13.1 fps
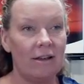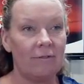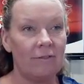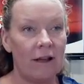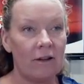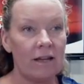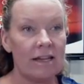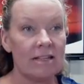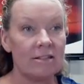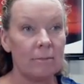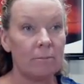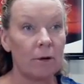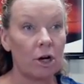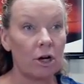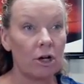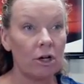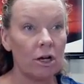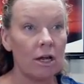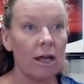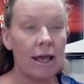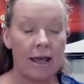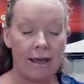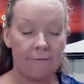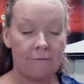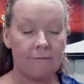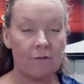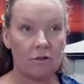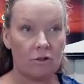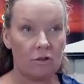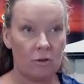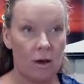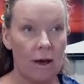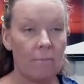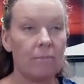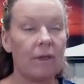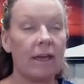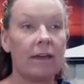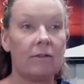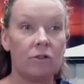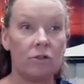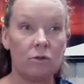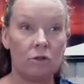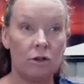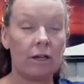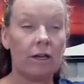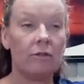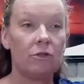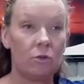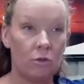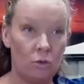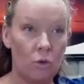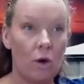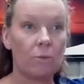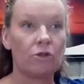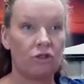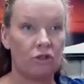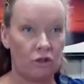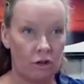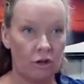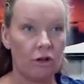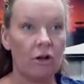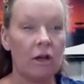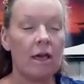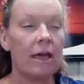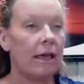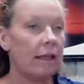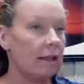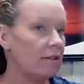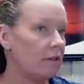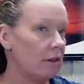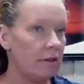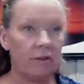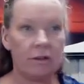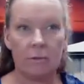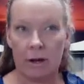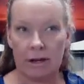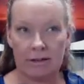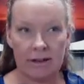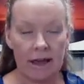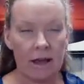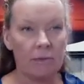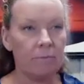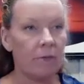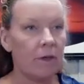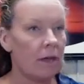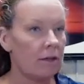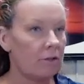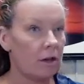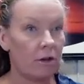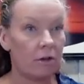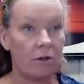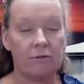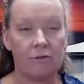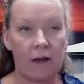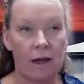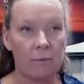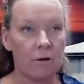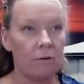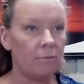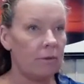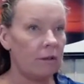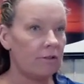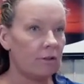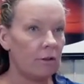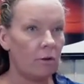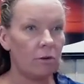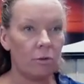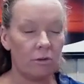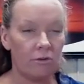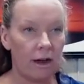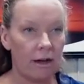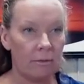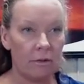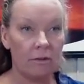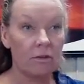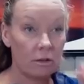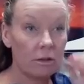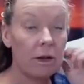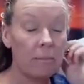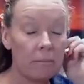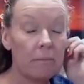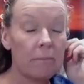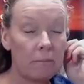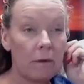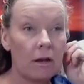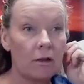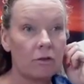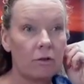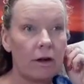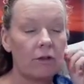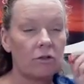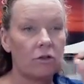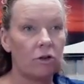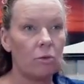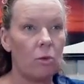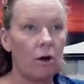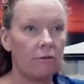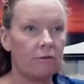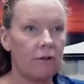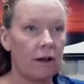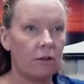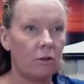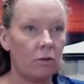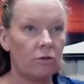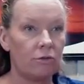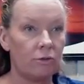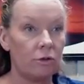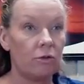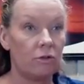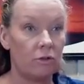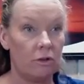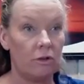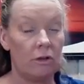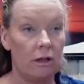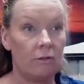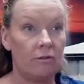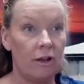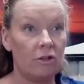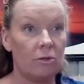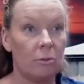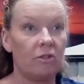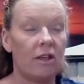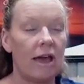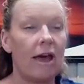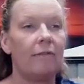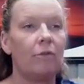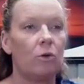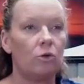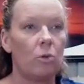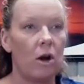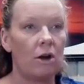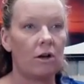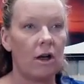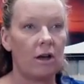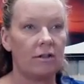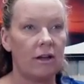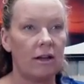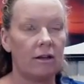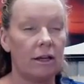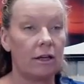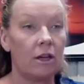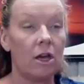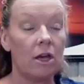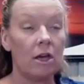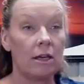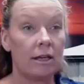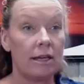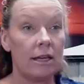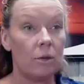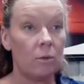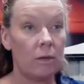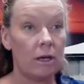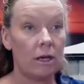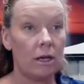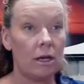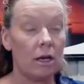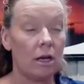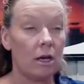but it does fill you up, and it tends to last. Fills you up. Yeah. It gives you a normal sugar. It's easy to break down. It's got good fiber. It's loaded with vitamins. Yep. And it's great. So you want to find those fruits and vegetables that have those water content, like kiwi,